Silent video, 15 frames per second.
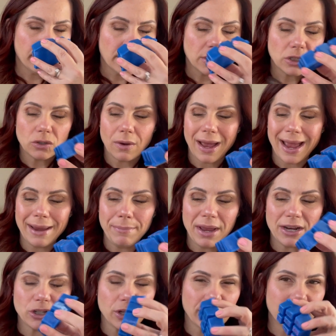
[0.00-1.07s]
So I'm
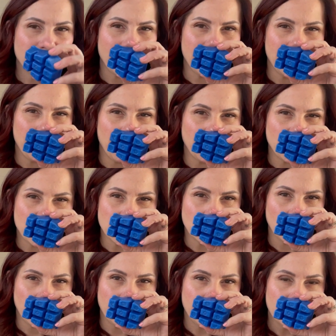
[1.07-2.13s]
actually excited about this
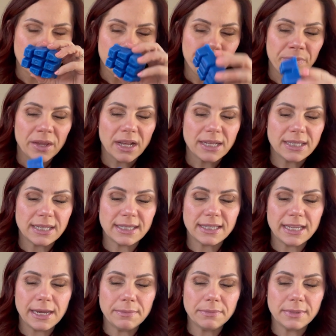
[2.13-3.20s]
one because it
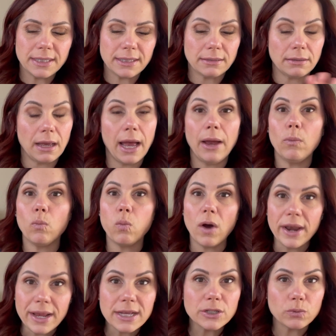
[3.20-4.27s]
seems,
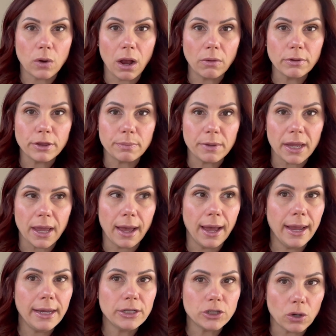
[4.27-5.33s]
what is wrong with me?
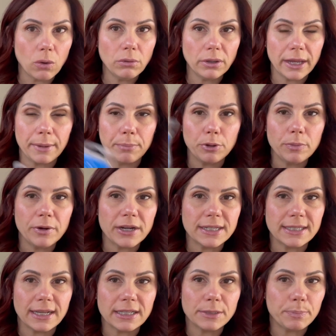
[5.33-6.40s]
I don't like blueberry
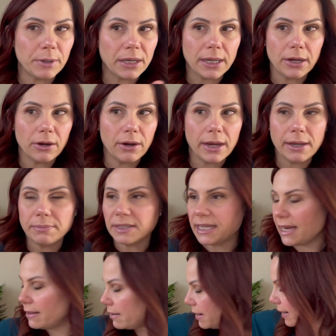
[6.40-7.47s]
scents, but here I am
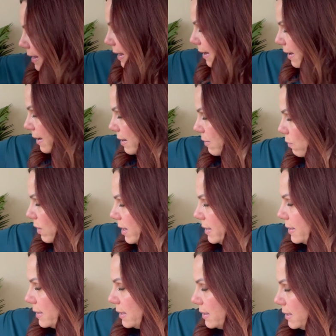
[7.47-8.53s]
saying that again.
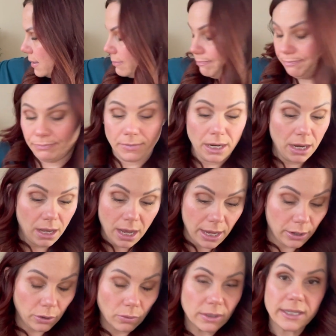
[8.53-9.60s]
What is, I
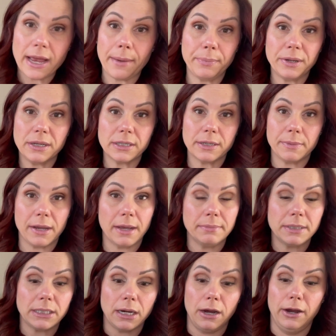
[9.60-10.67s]
don't know what's happening to me. I'm
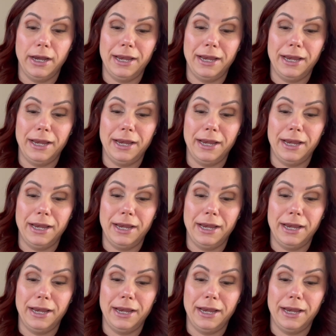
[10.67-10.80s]
sorry.